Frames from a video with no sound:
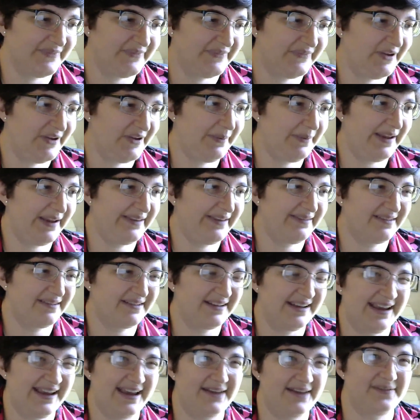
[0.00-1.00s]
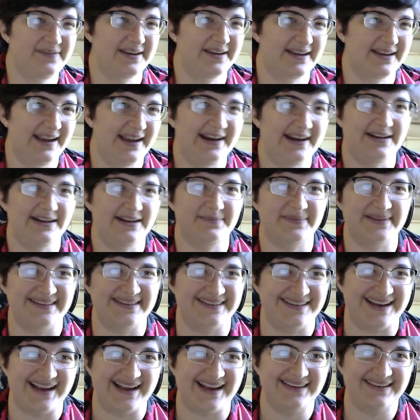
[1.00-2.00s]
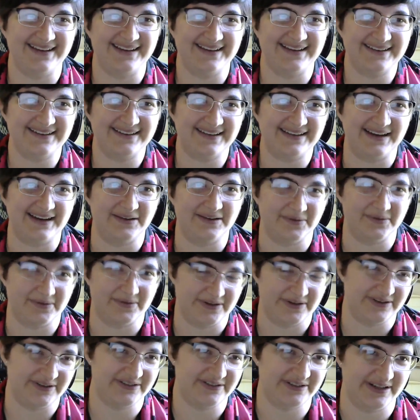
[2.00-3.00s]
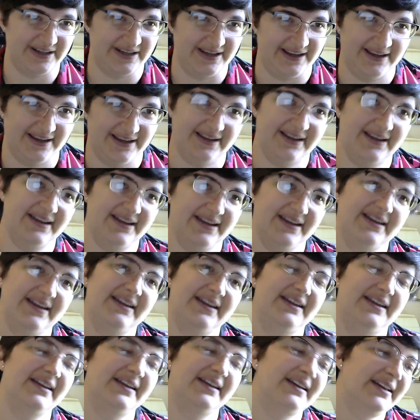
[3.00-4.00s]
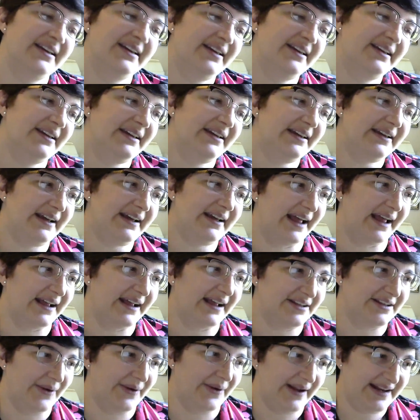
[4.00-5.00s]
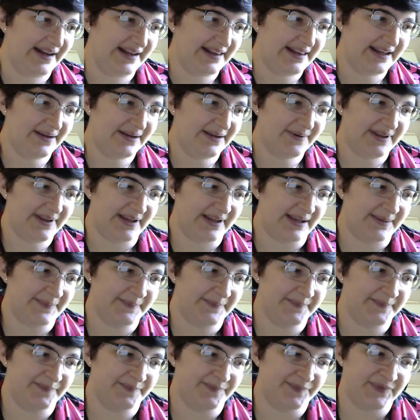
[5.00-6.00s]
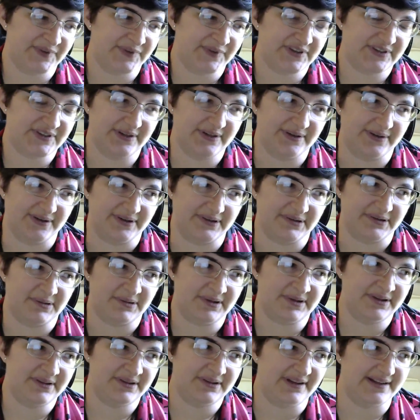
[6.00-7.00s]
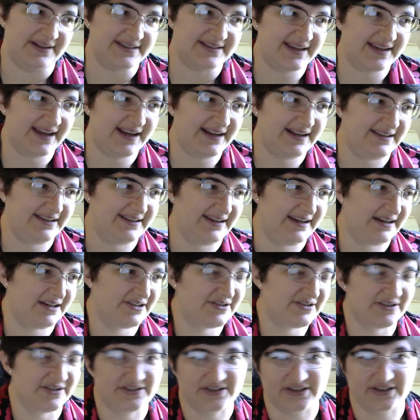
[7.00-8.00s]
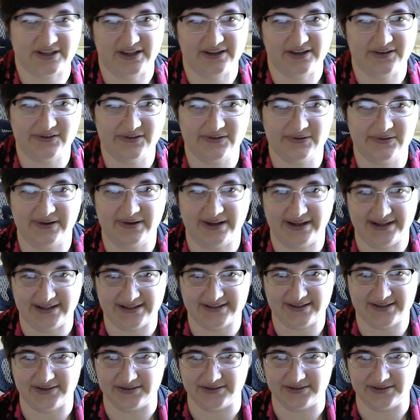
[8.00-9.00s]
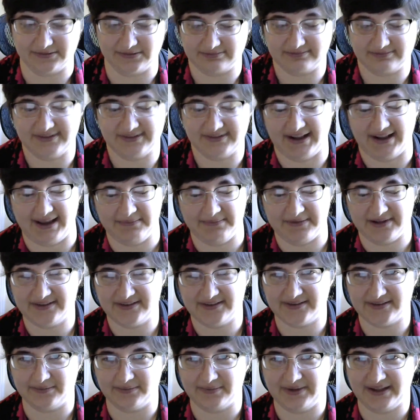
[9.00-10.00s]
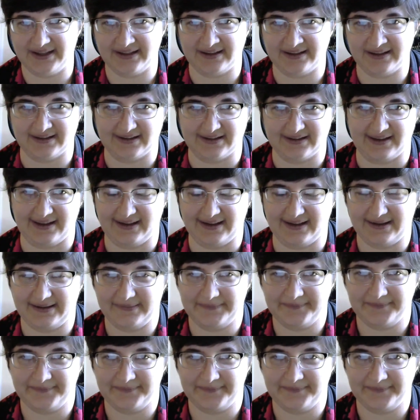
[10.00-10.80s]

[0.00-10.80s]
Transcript: You basically have to kind of possess it in order to do anything with it. So that's kind of dangerous to you, and it's also time consuming, and like